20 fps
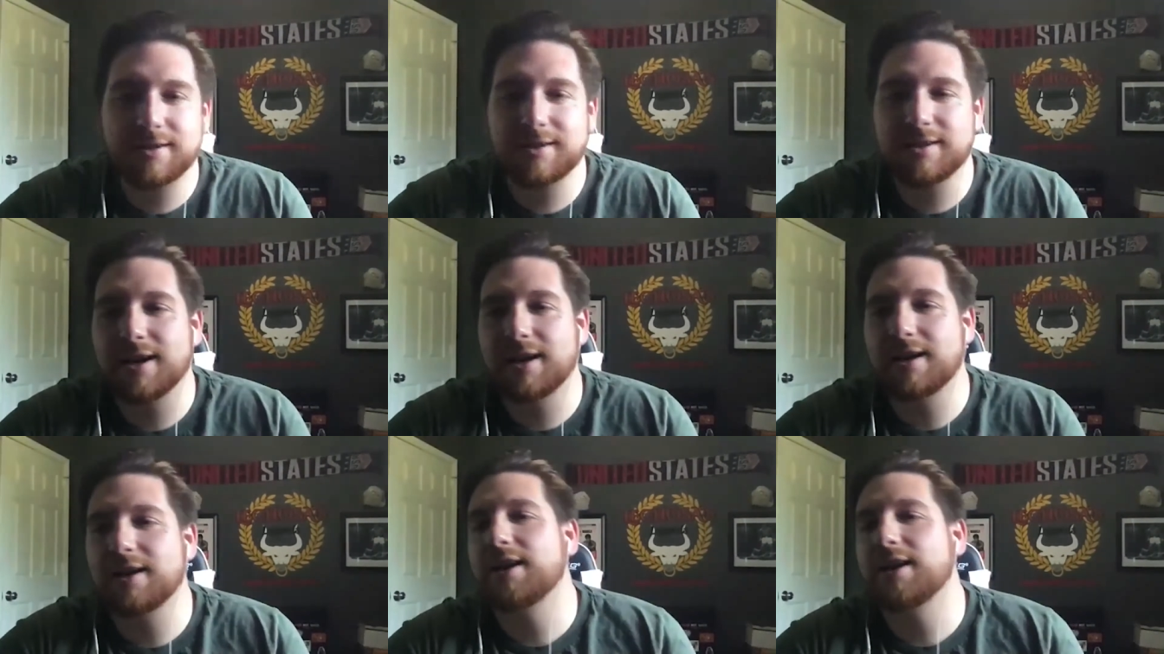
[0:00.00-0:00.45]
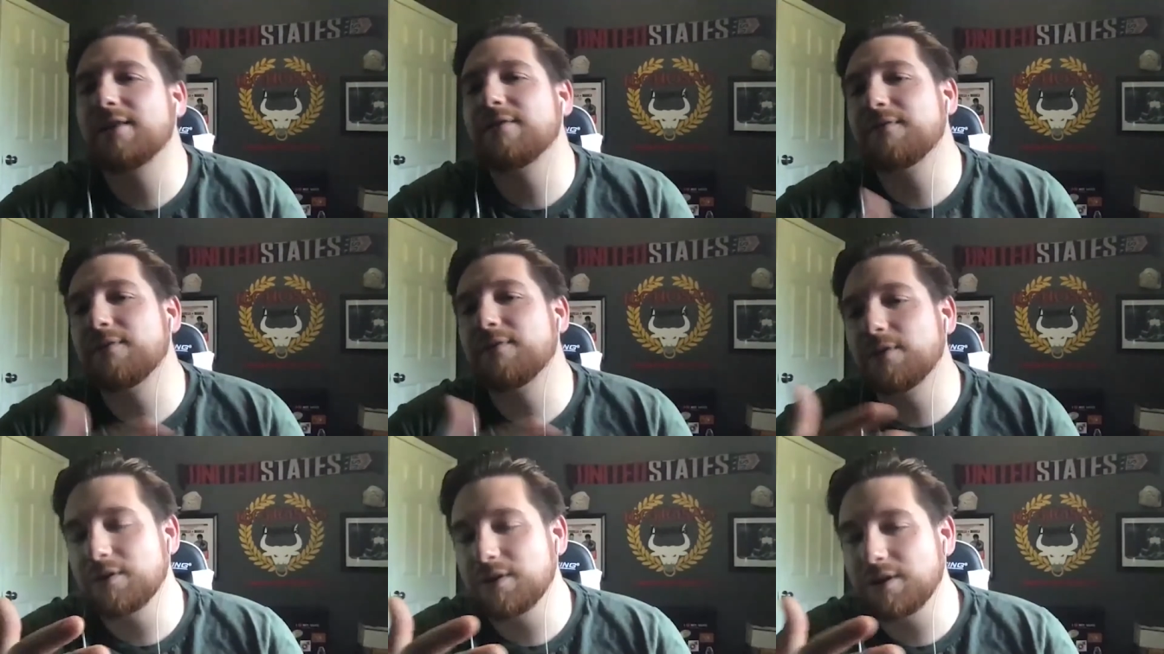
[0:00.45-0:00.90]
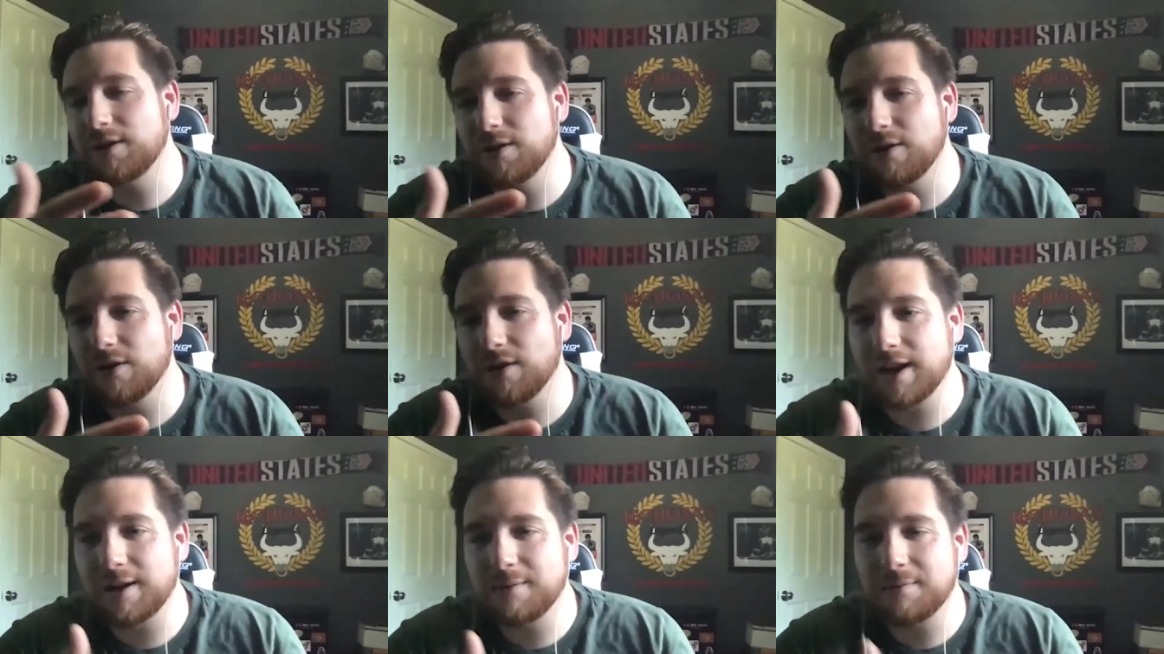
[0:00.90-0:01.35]
that influ- you know,
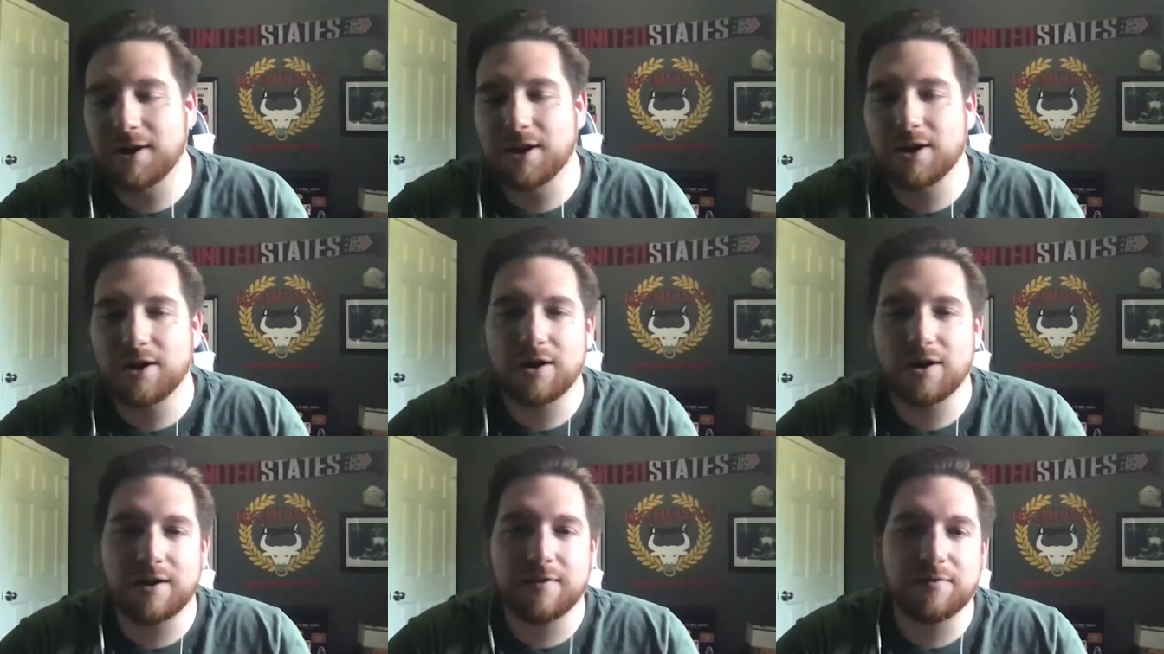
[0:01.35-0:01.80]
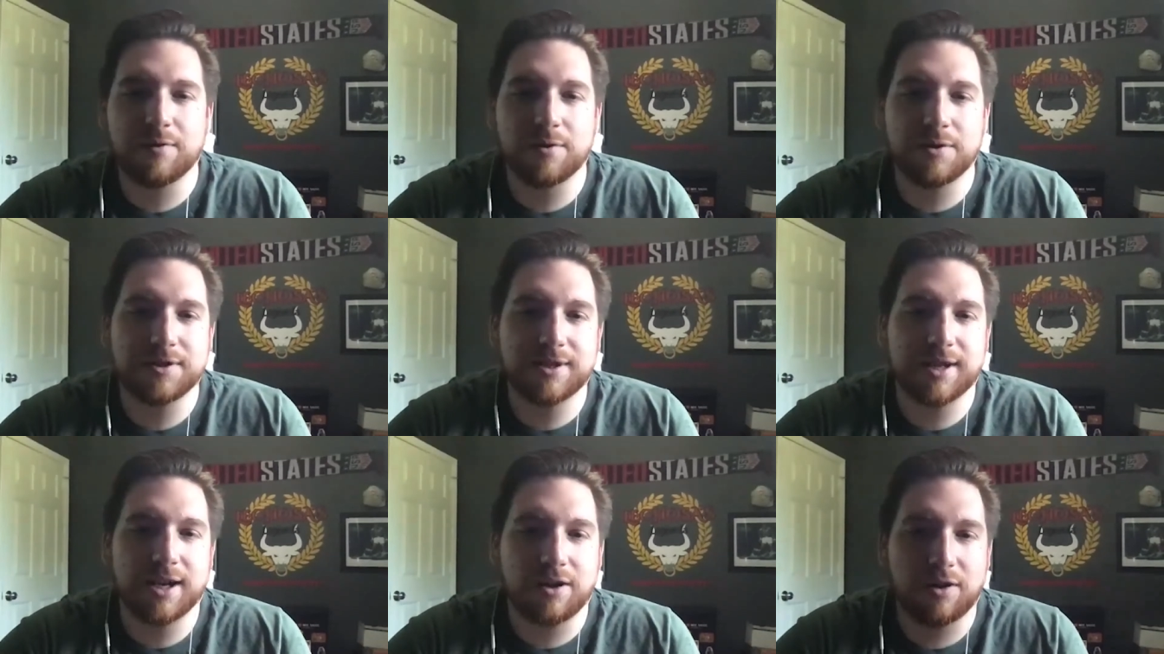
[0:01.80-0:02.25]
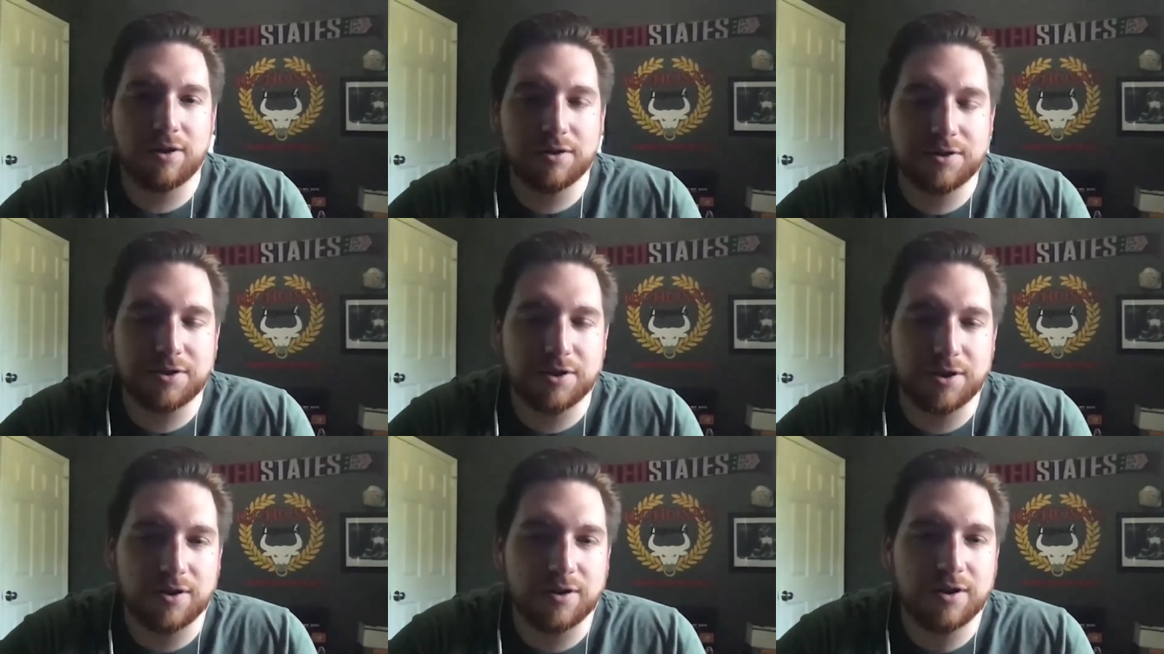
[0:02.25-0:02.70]
came here, influenced that
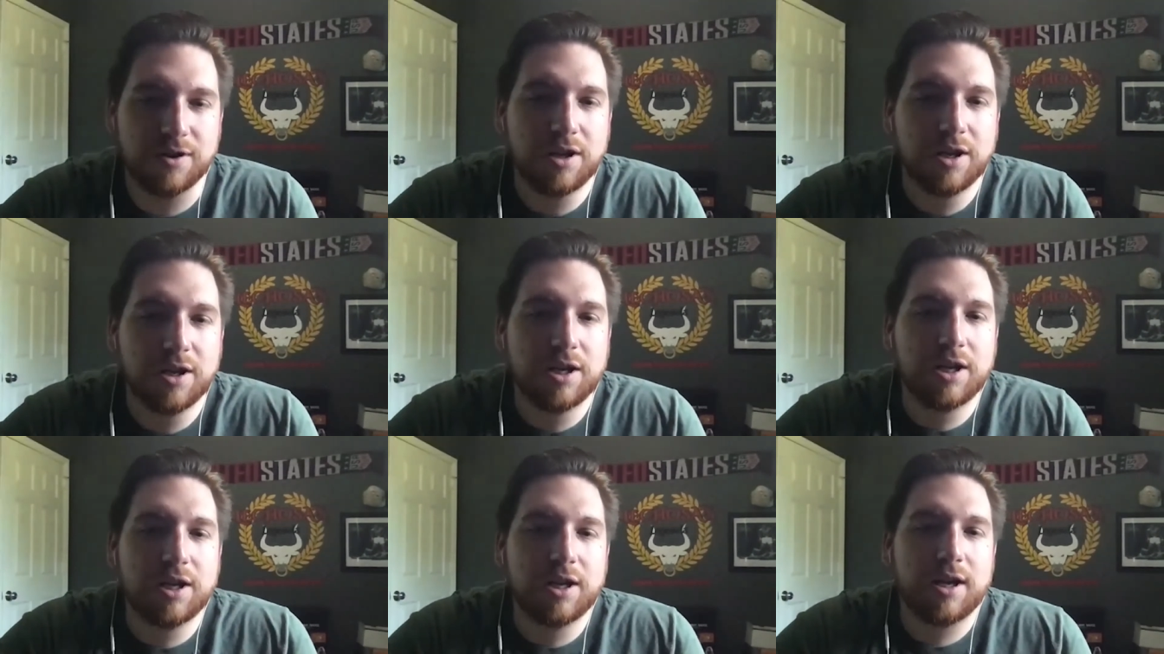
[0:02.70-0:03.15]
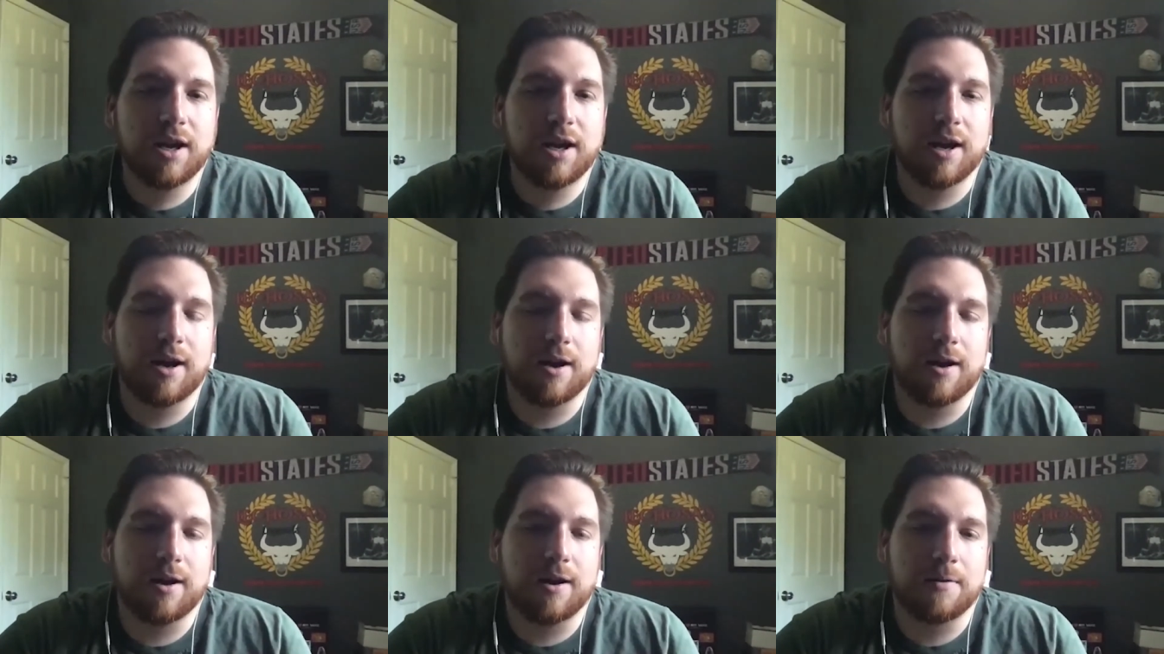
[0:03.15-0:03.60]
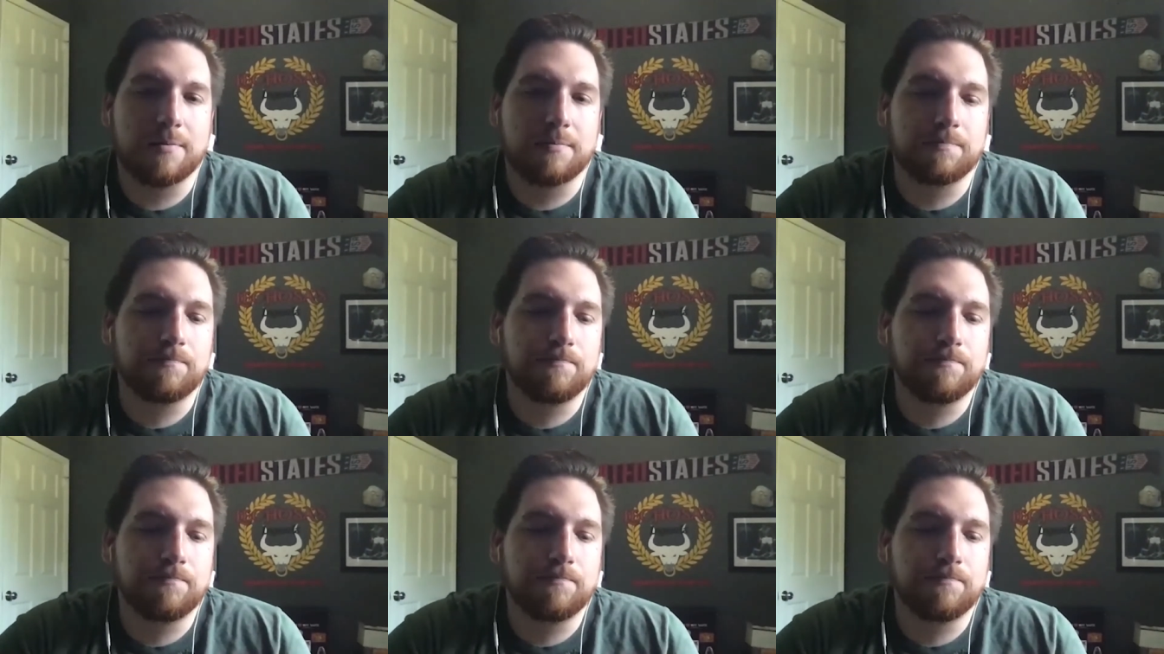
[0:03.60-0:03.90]
culture. Um,